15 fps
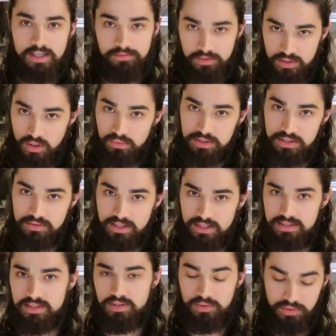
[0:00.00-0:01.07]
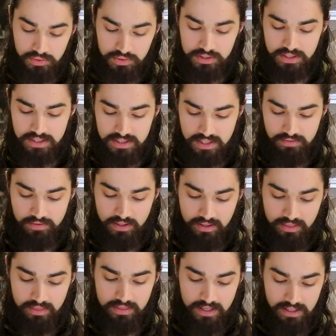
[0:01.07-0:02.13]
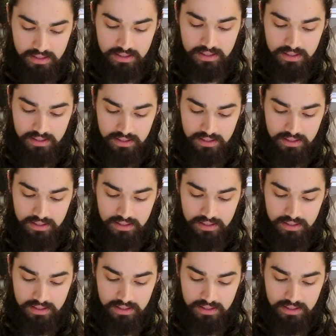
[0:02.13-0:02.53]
If you don't do this, you'll usually see very thin,